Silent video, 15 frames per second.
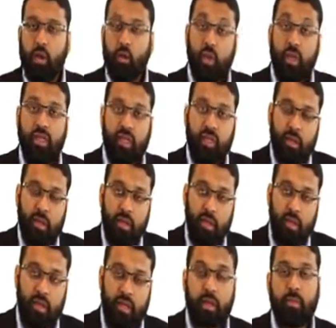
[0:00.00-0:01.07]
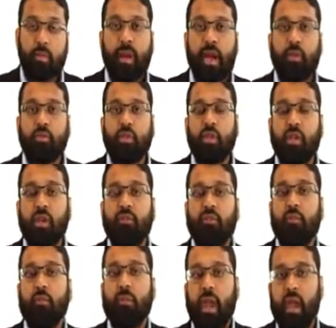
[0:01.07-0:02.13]
within the bounds
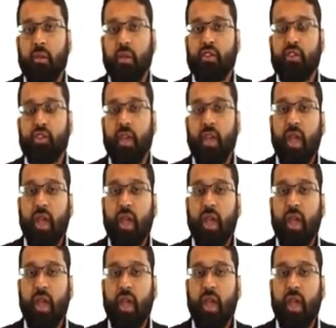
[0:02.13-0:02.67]
of marriage.